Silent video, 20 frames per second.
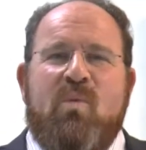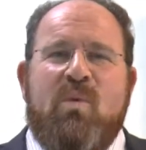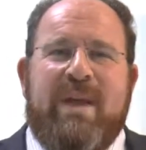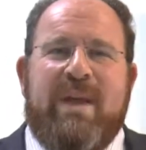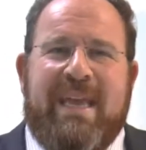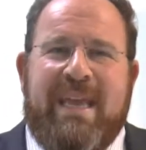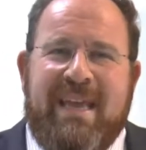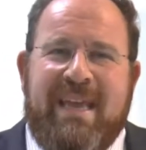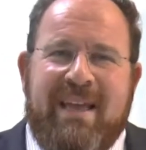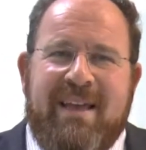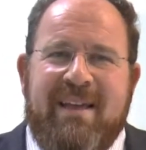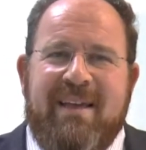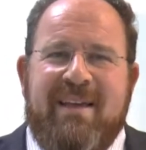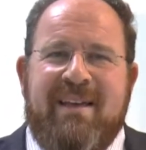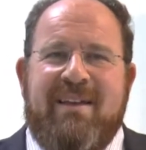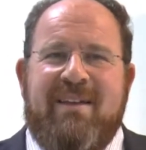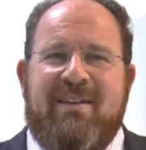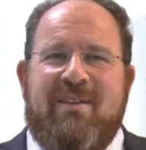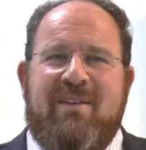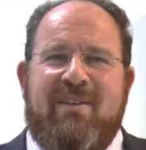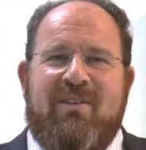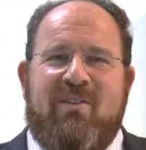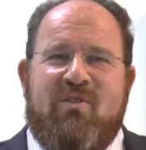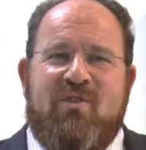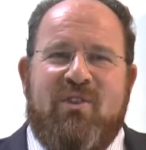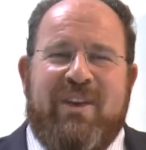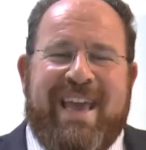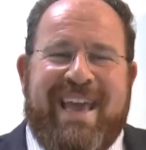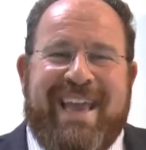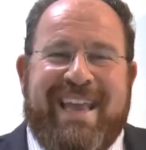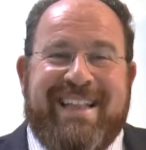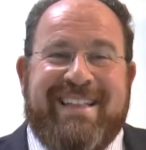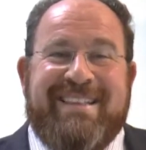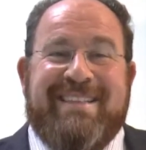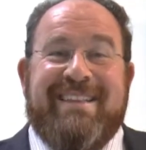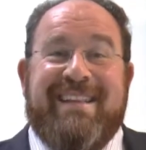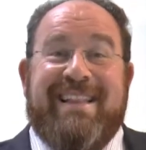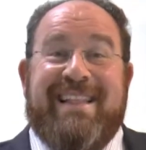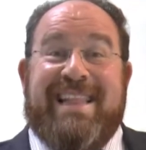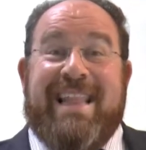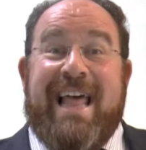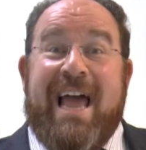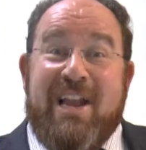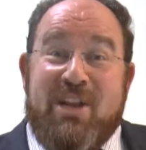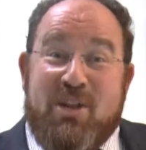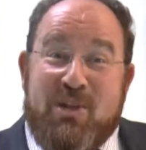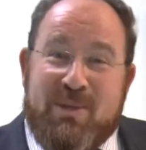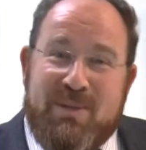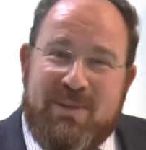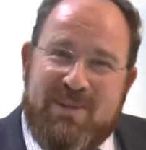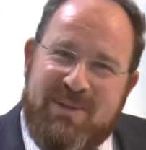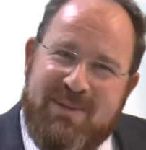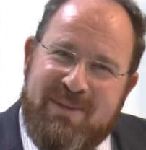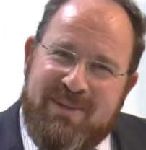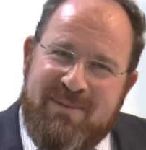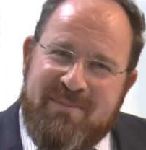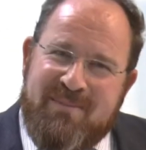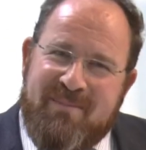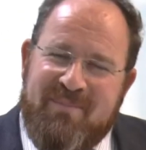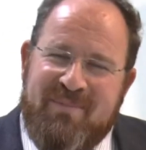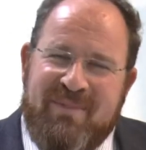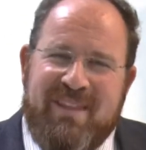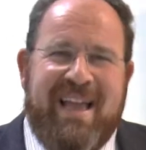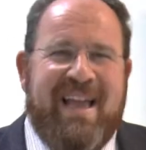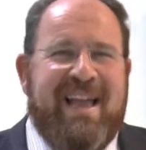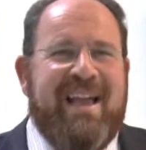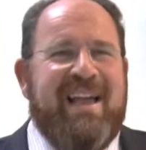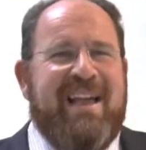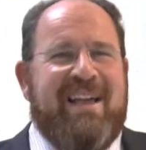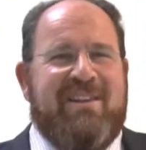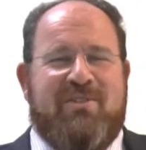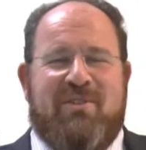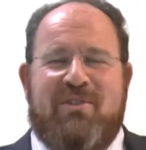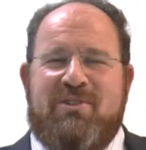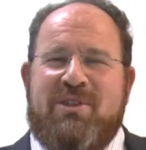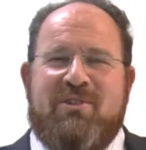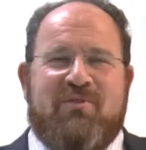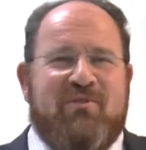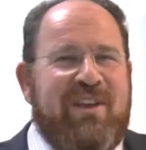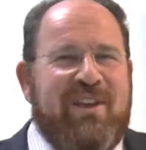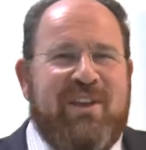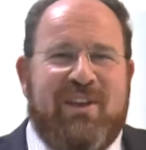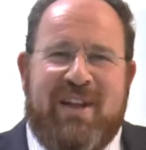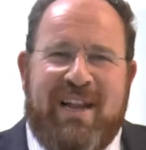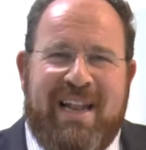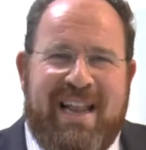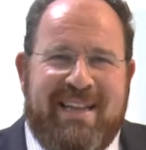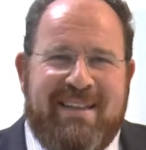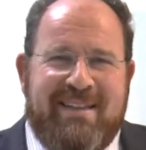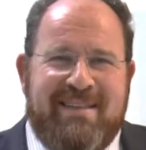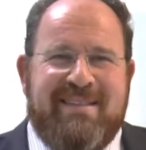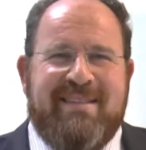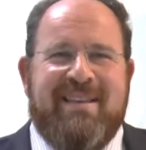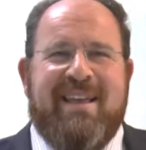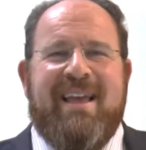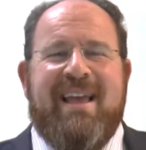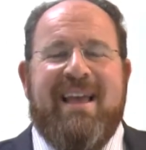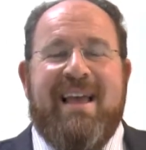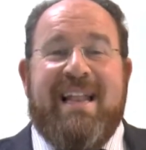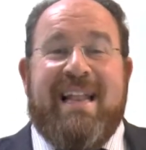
We create ladders, and not just regular ladders.